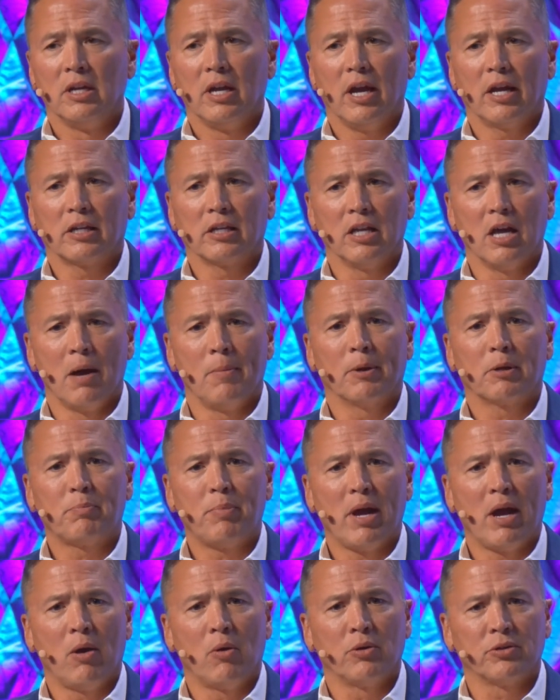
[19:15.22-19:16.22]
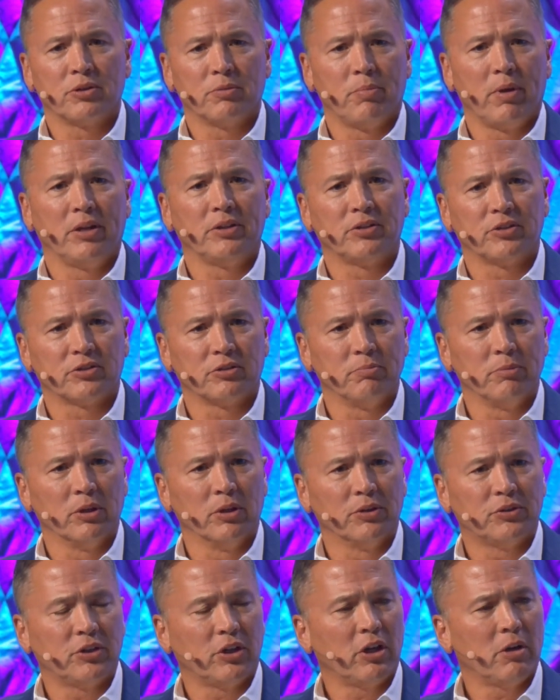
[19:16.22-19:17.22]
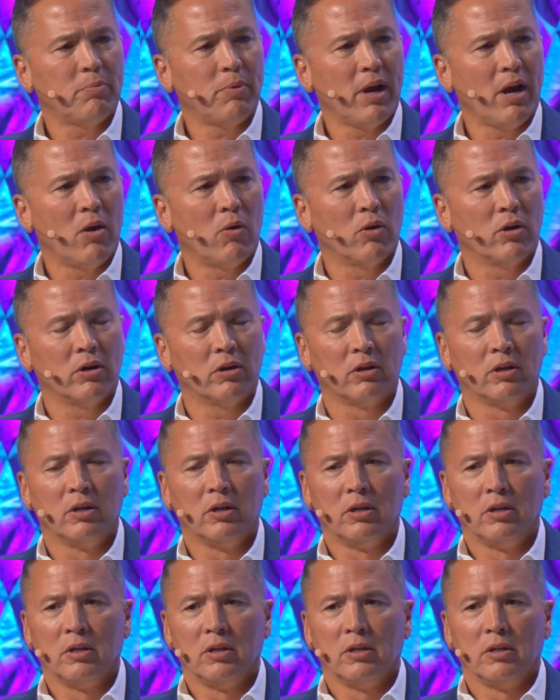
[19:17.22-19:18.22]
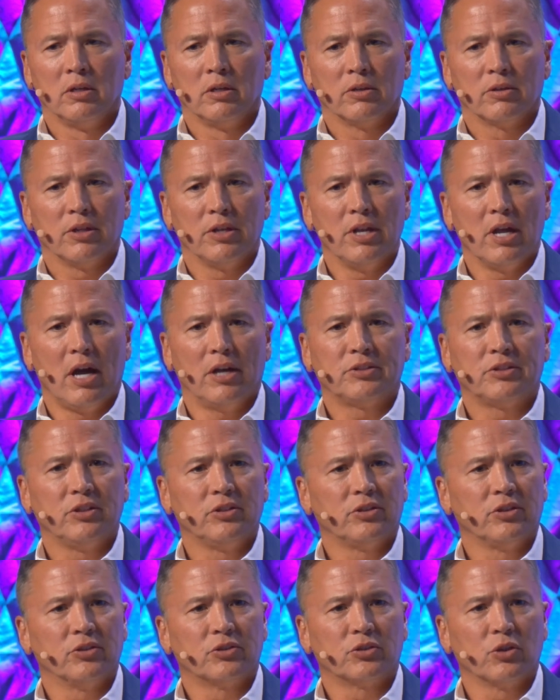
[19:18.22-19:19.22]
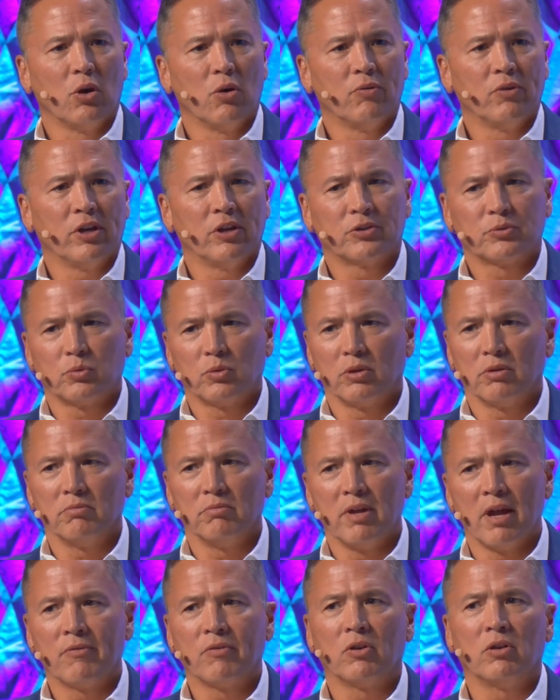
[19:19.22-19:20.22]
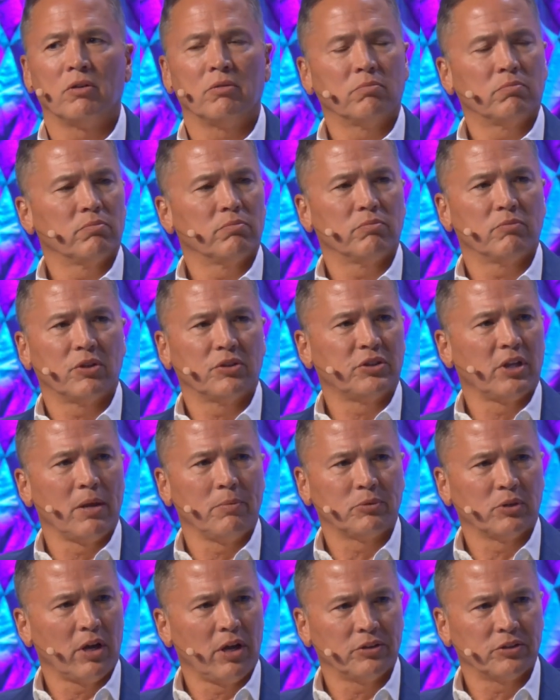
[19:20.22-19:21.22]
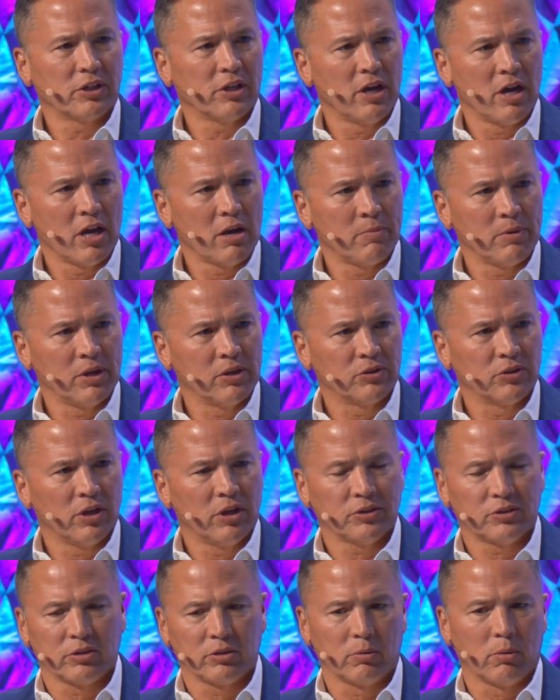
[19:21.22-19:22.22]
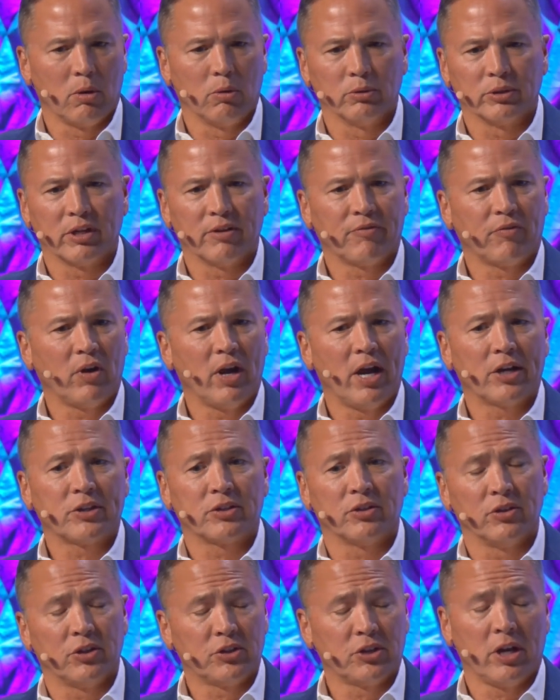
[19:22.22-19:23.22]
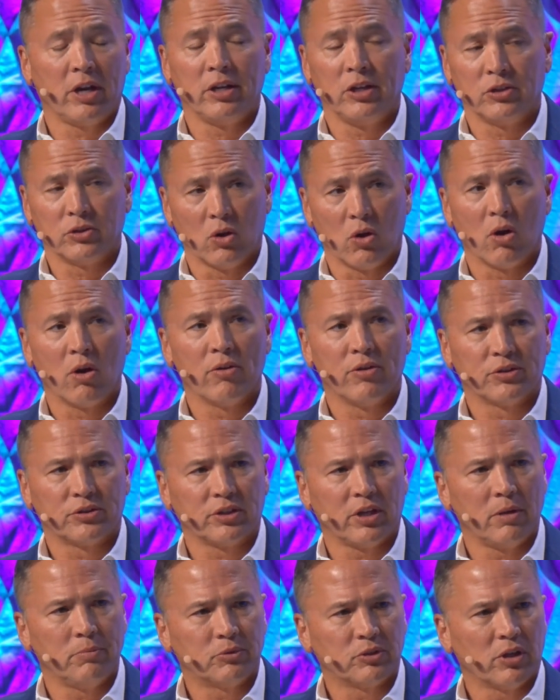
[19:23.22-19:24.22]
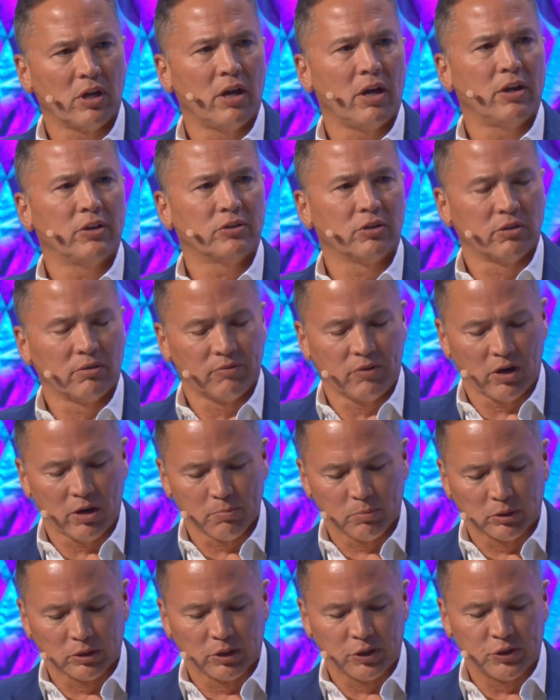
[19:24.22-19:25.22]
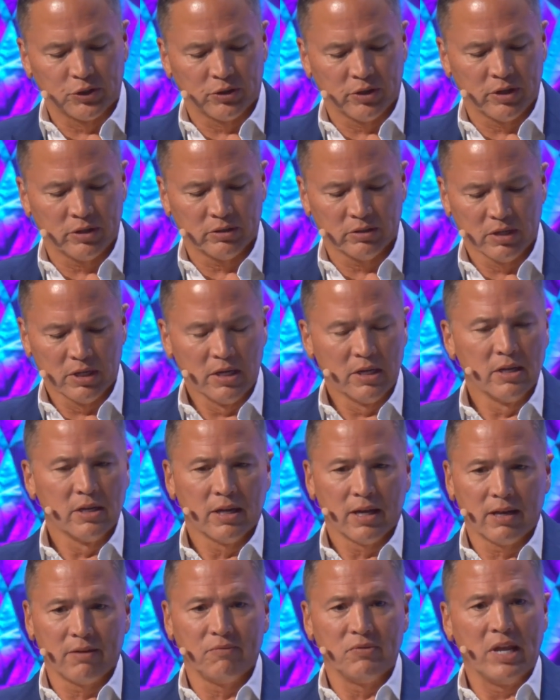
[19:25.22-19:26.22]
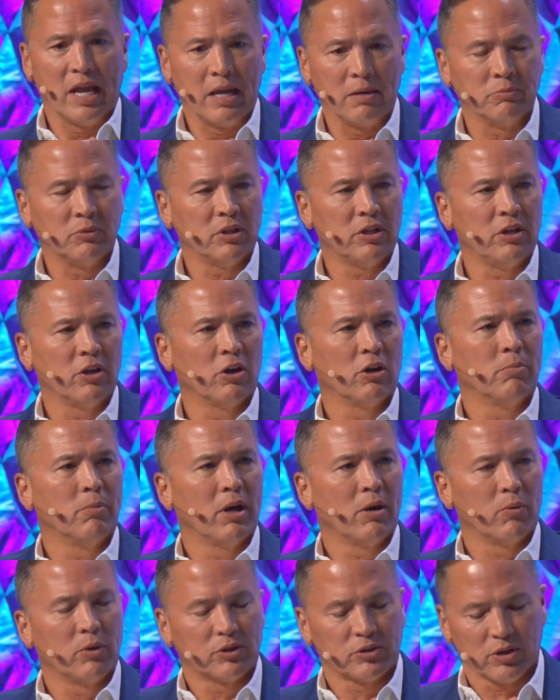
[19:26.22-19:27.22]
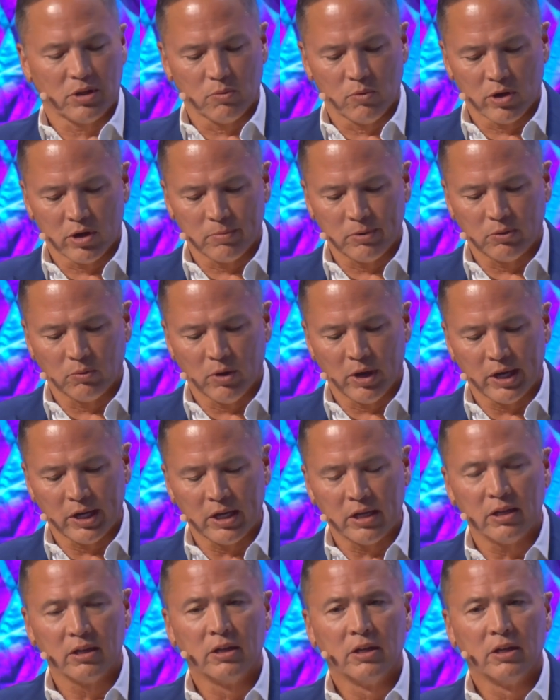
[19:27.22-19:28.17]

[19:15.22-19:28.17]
Economic power is the basis of military power. The Nazis and Soviets were never the same size economy as us. They were only a fraction. The Chinese are the same size, and they're very belligerent and have named a year by which they want to be ready.